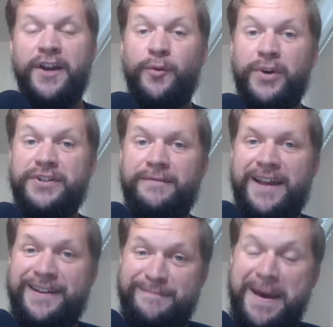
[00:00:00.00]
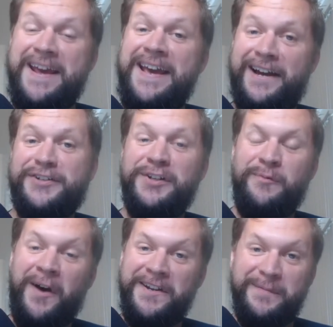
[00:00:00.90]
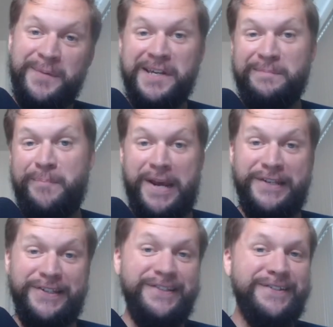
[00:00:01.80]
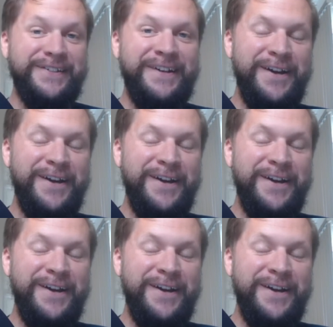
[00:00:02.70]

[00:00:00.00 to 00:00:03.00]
which may actually wind up being bases.